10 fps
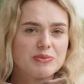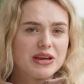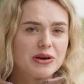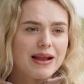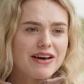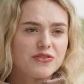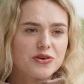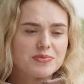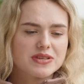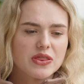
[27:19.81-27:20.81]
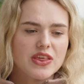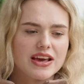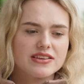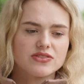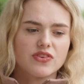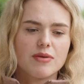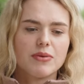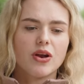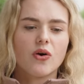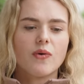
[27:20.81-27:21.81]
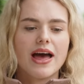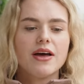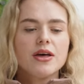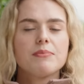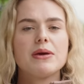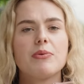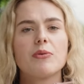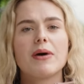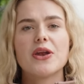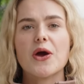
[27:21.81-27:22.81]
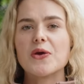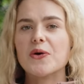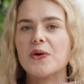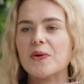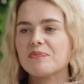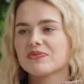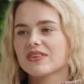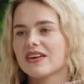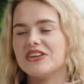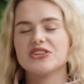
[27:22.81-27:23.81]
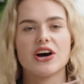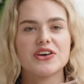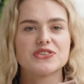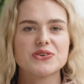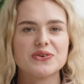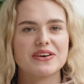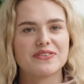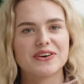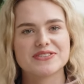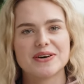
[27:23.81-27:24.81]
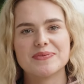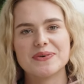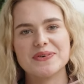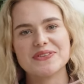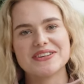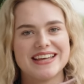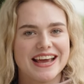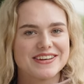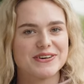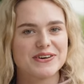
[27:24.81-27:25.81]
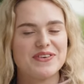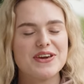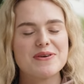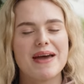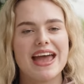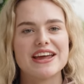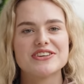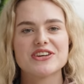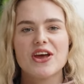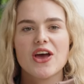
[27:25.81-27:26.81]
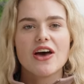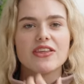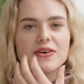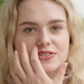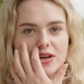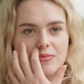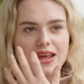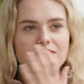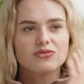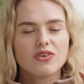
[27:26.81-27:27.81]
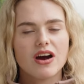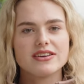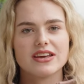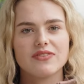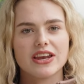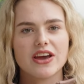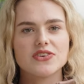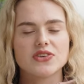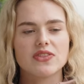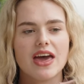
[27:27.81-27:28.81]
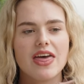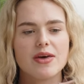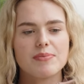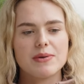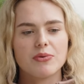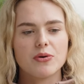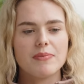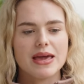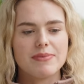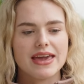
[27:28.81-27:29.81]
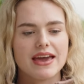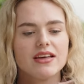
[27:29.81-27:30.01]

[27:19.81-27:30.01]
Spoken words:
media platforms and things have come along where people might know your entire story. For example, the TikTok For You page. There are so many riding videos on there that people may be,